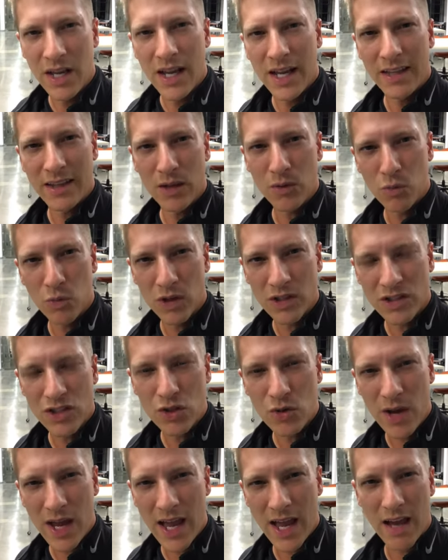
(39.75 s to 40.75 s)
and then once
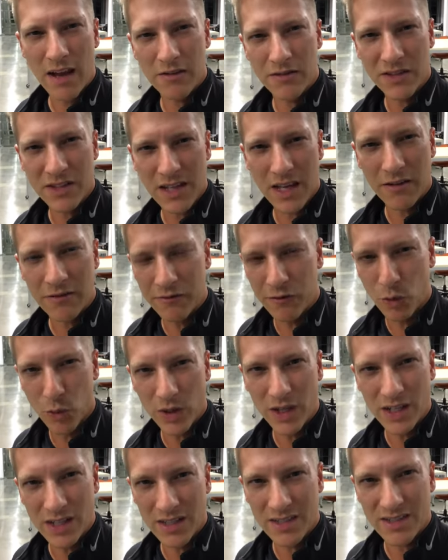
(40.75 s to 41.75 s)
you have, say,
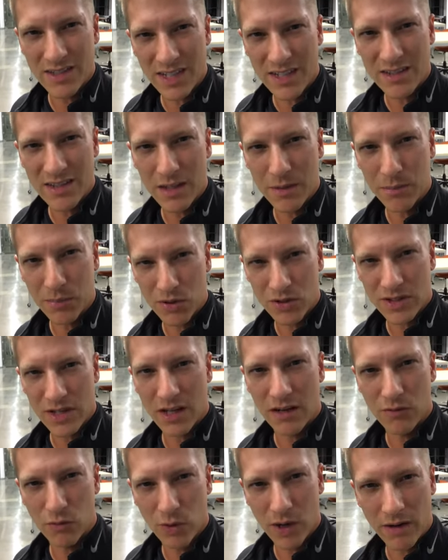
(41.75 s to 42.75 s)
forty to sixty
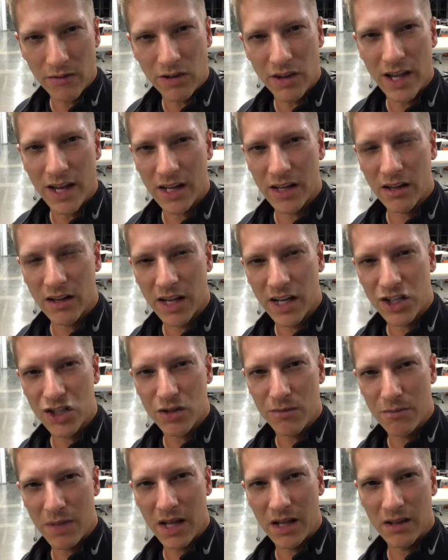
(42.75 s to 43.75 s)
percent of whatever that
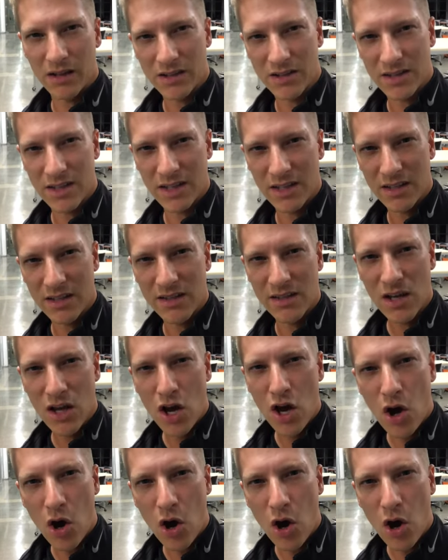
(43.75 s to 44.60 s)
collection balance is,